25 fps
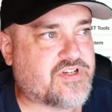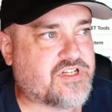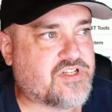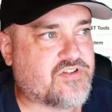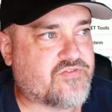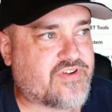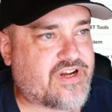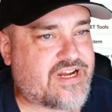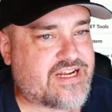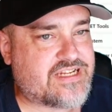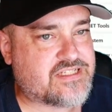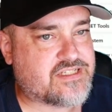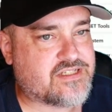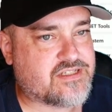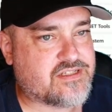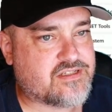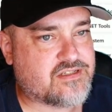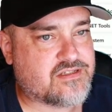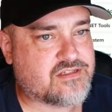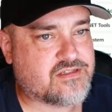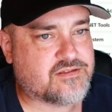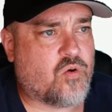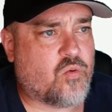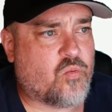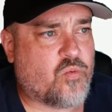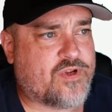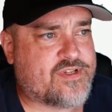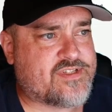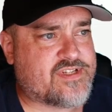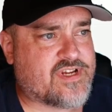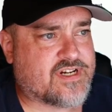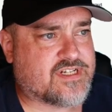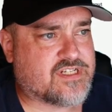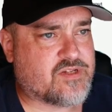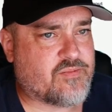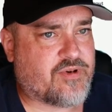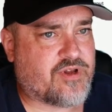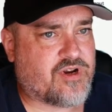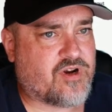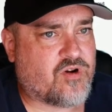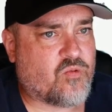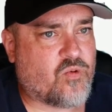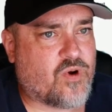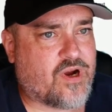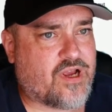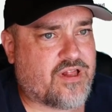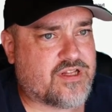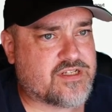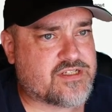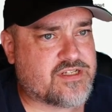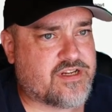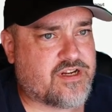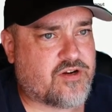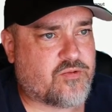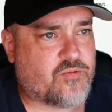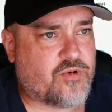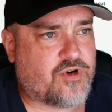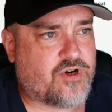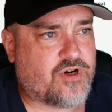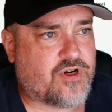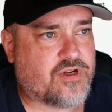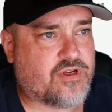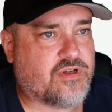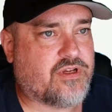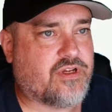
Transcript: devices. We talked about our wireless network.